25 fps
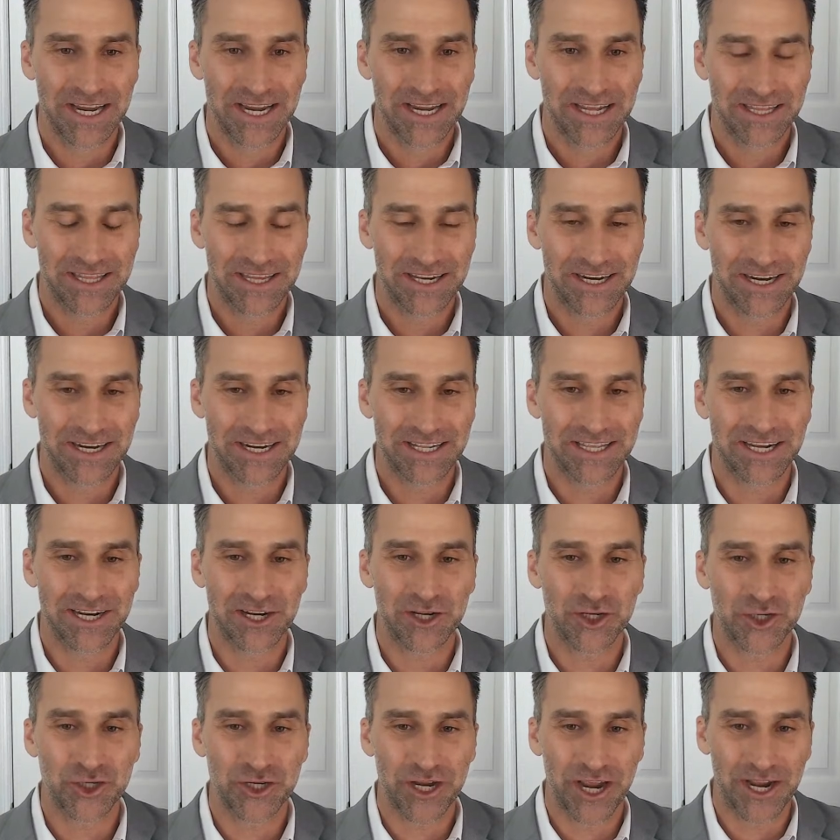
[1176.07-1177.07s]
the
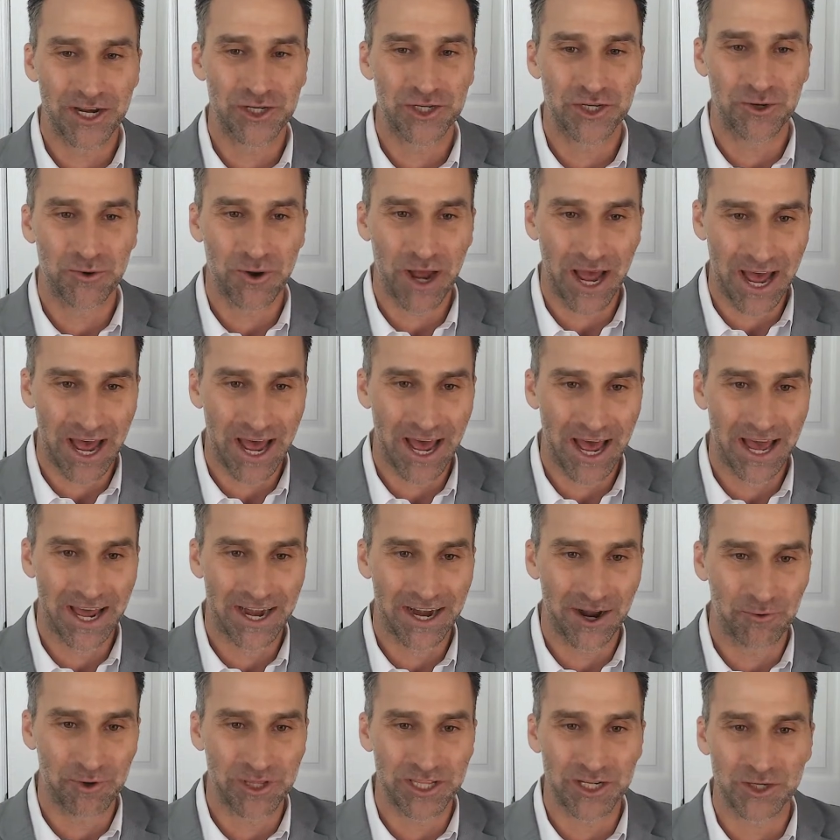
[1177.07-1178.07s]
exchange you
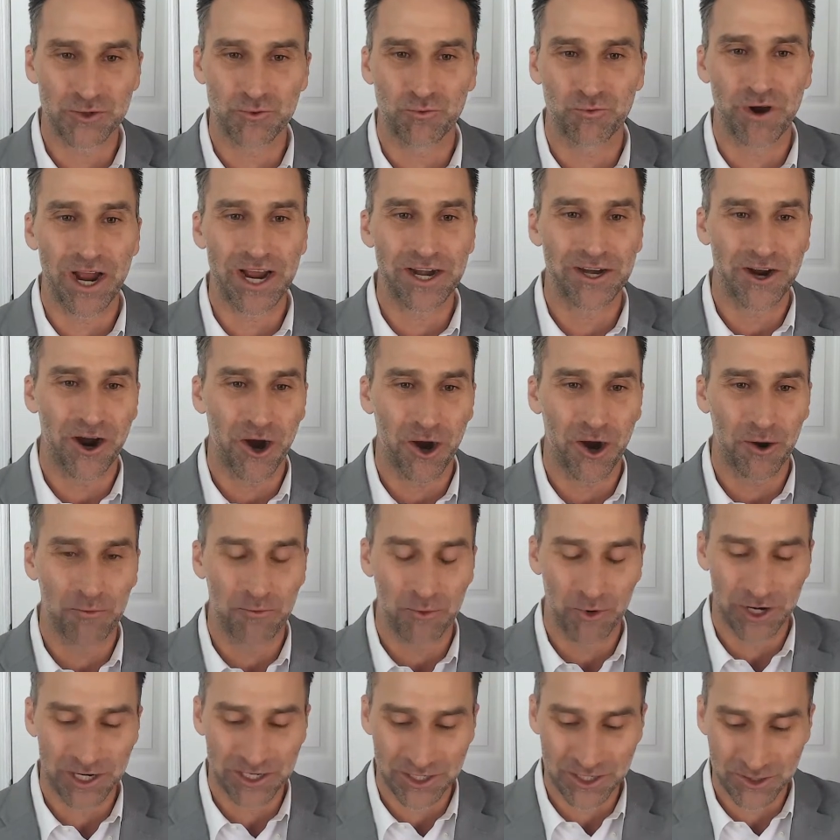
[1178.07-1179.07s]
had with this red
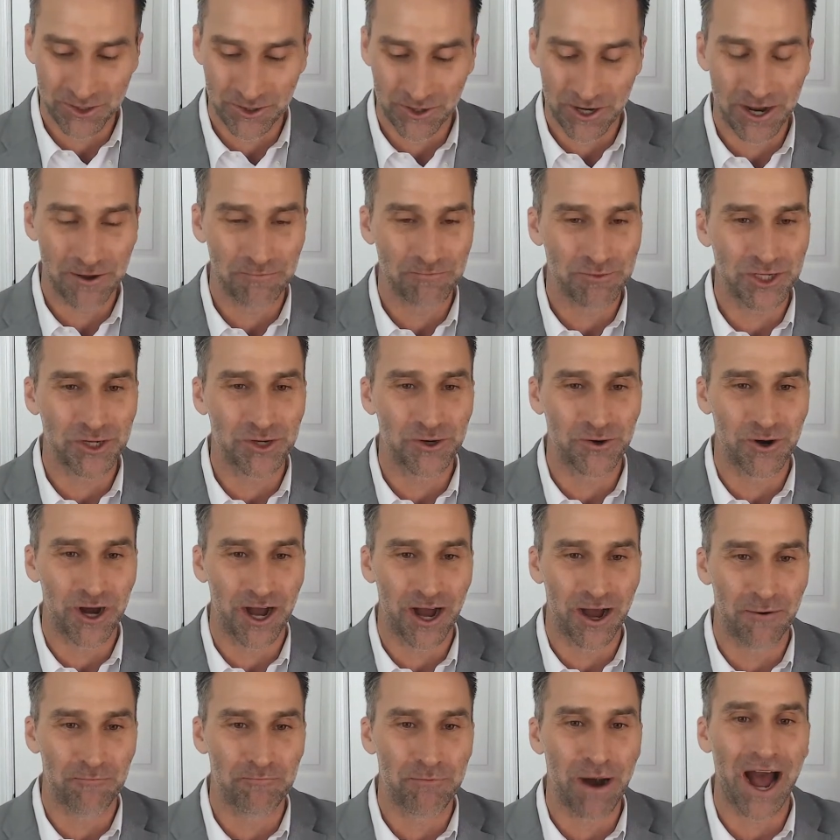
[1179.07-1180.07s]
carpet trip to
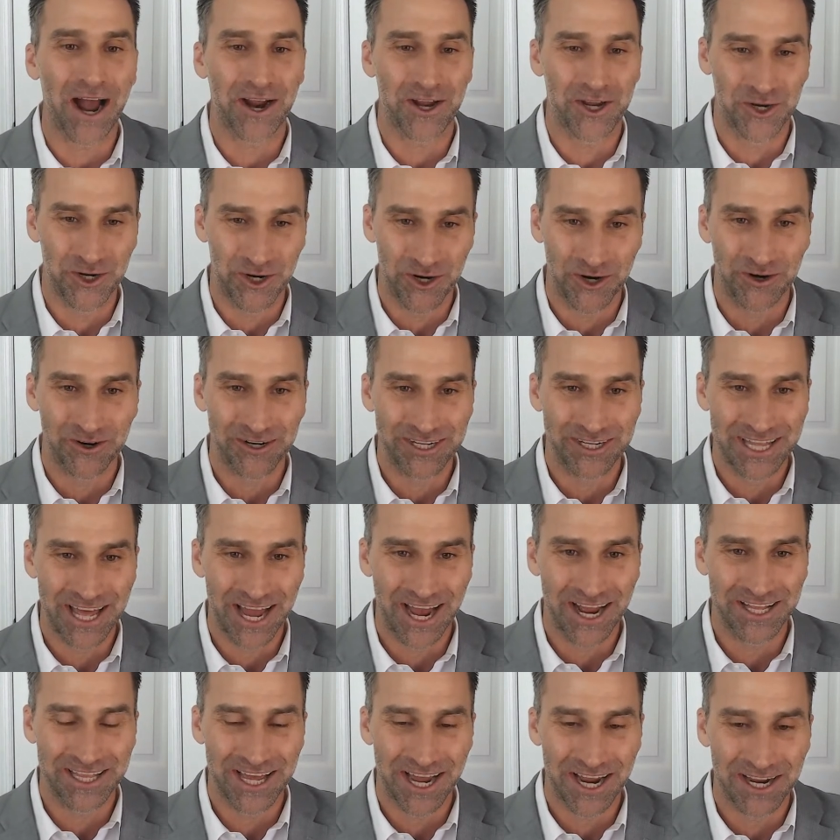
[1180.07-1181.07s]
Baku
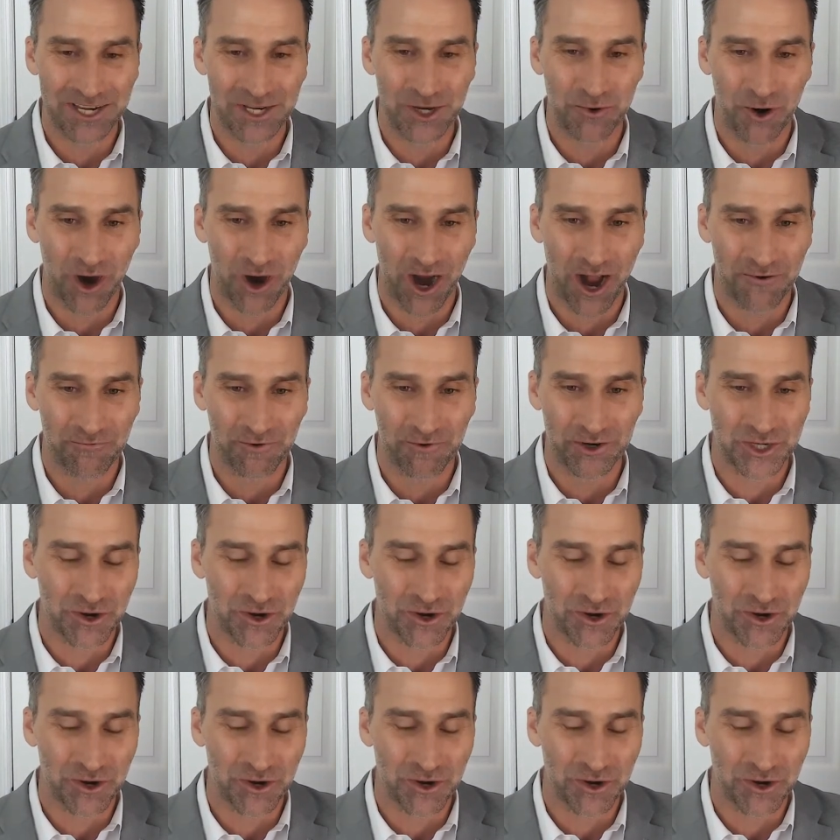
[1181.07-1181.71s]
that you were offered.